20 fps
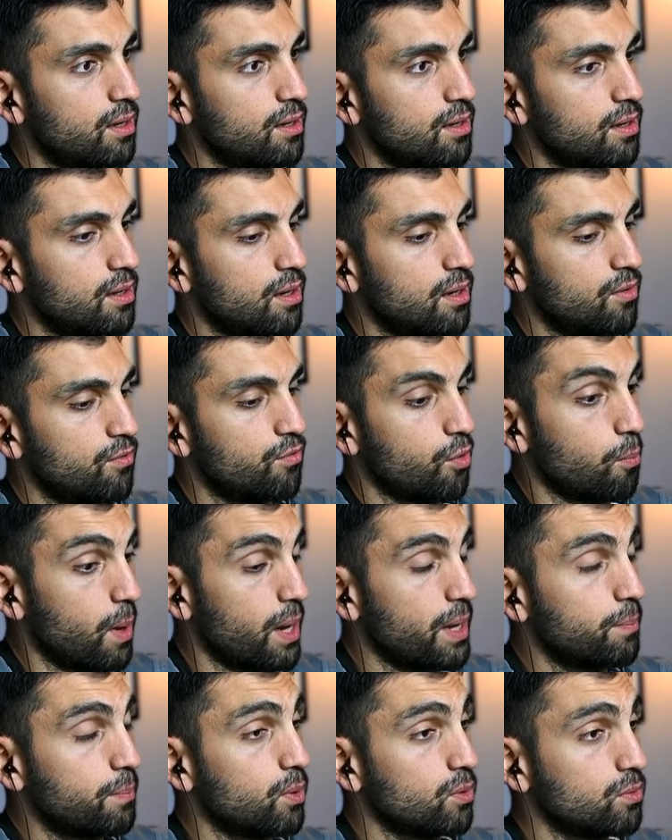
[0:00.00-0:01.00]
from my
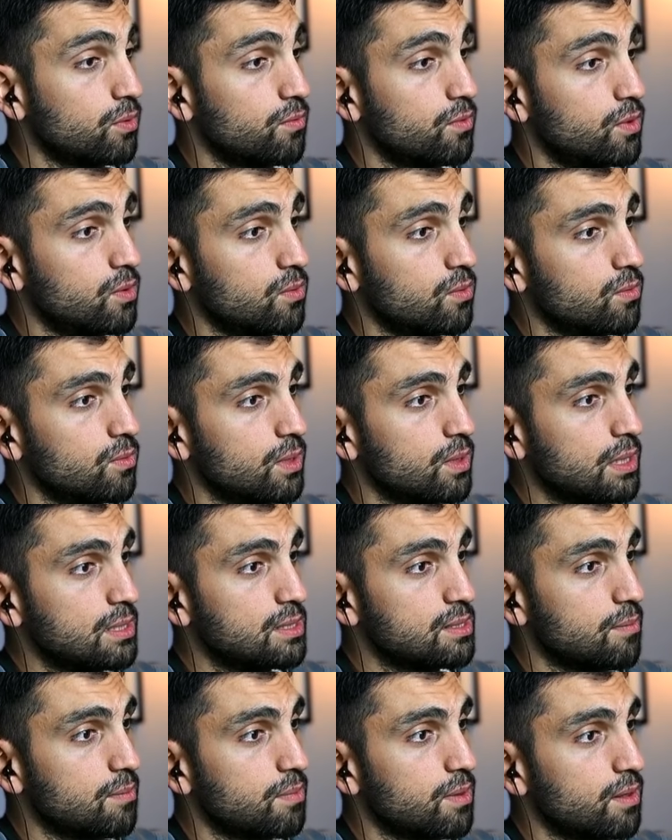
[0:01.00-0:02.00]
point of view, is
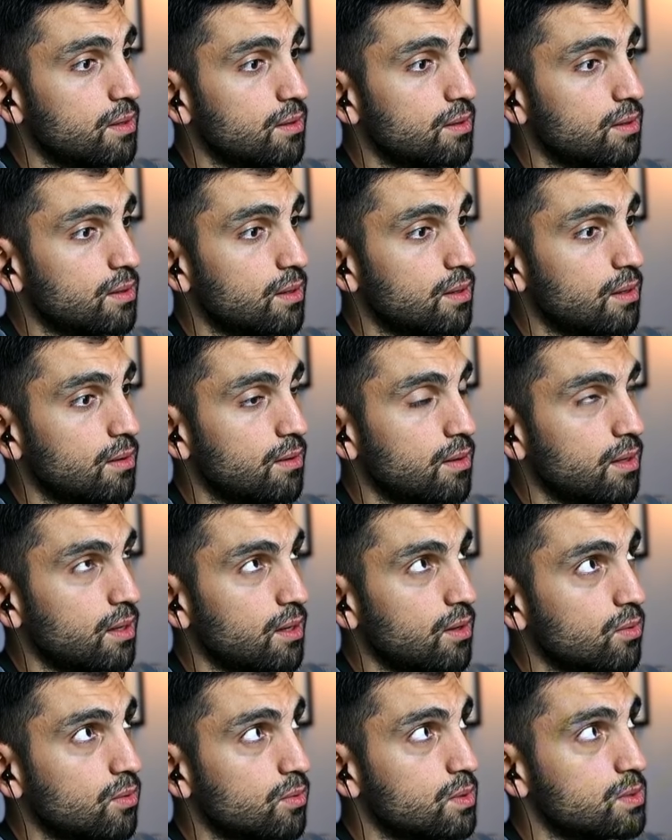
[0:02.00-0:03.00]
something that I
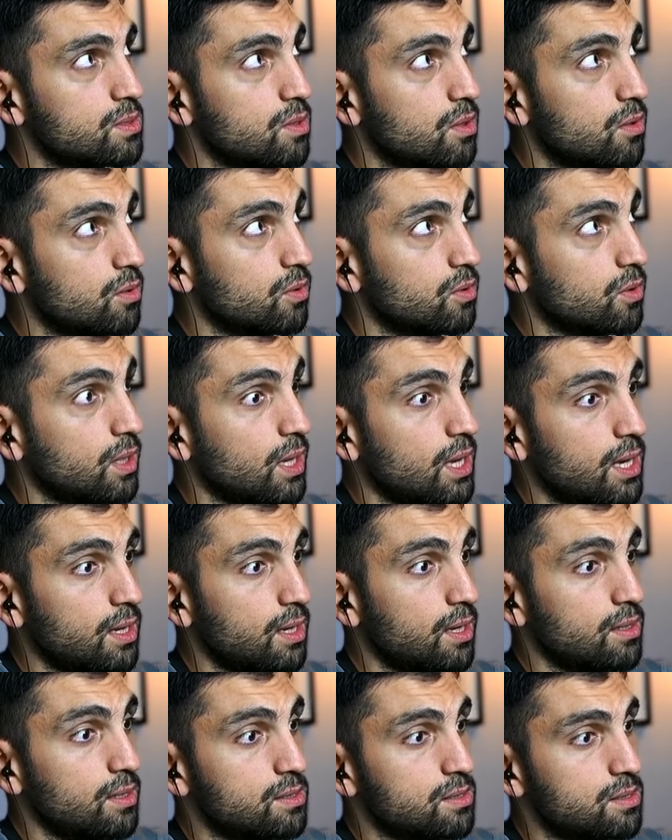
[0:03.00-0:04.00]
always thought, okay,
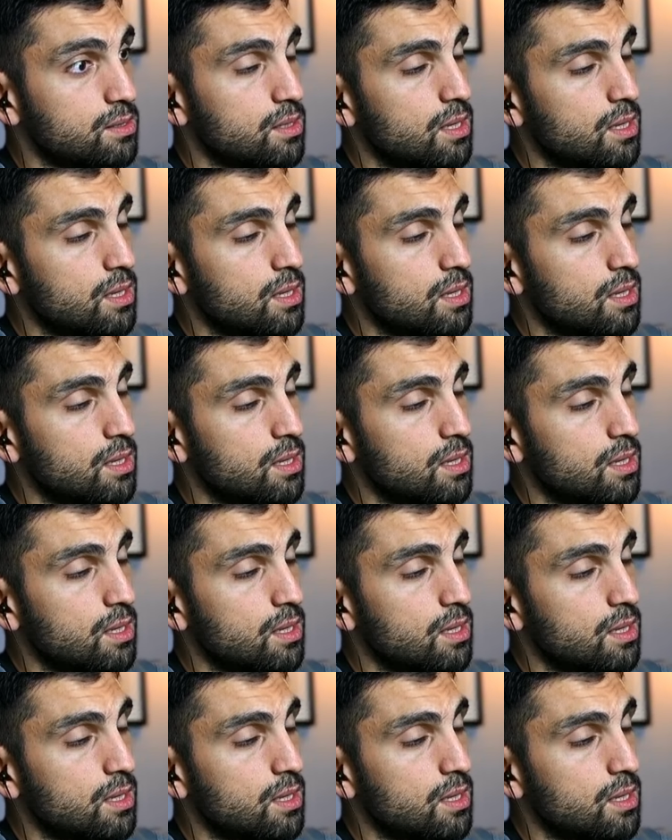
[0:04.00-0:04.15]
it's